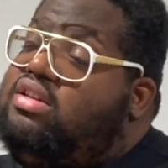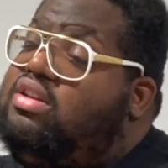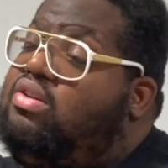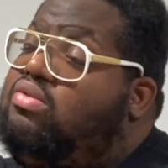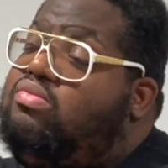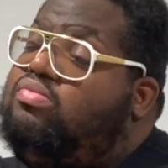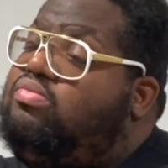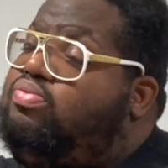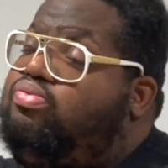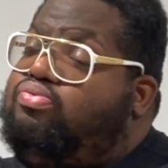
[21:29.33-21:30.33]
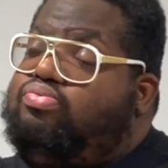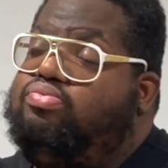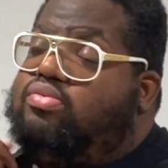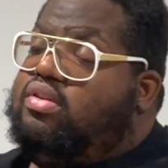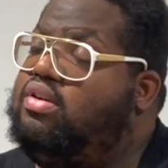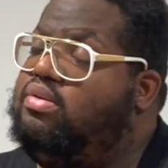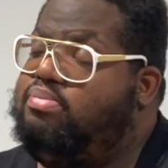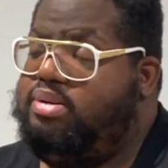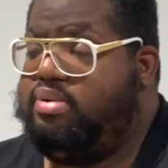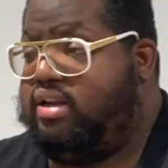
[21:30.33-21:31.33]
You know,
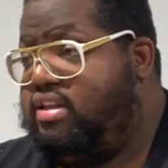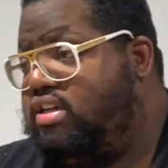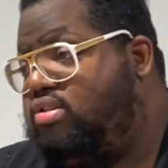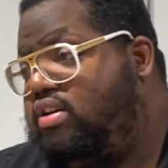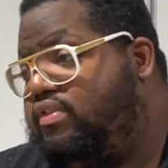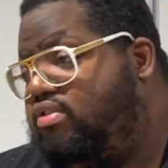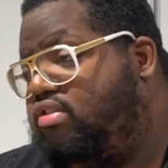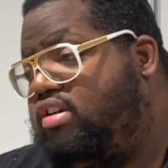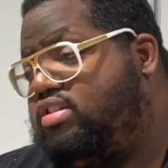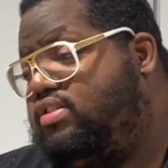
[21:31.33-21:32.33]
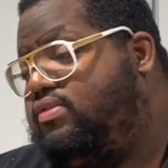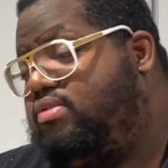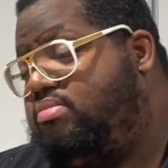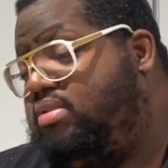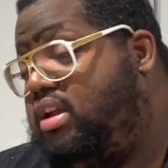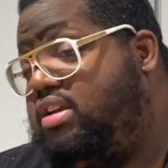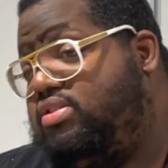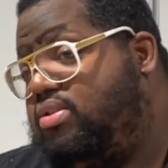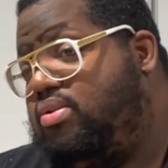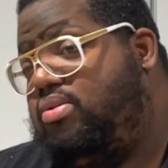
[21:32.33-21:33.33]
people had national living crisis from years
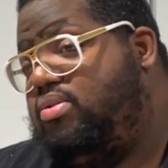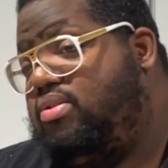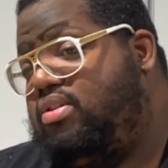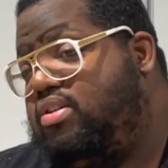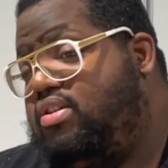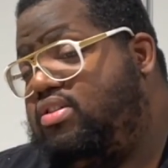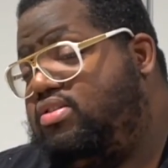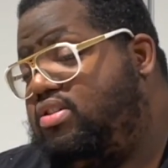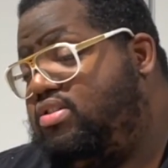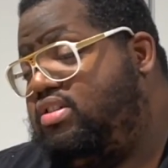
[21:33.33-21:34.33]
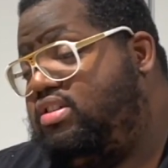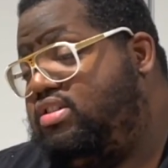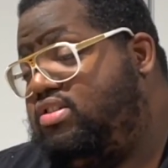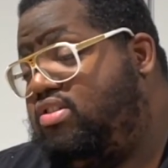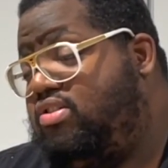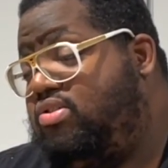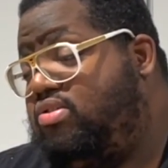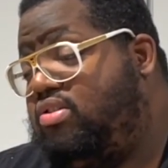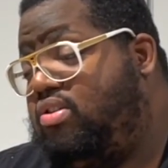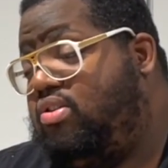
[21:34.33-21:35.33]
ago, so this is not new
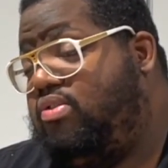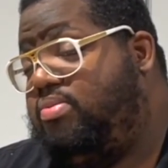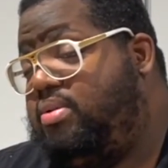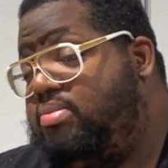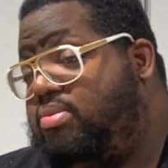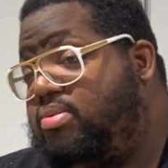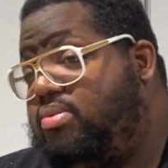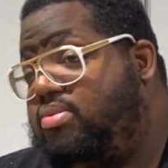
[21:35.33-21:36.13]
to a lot of people.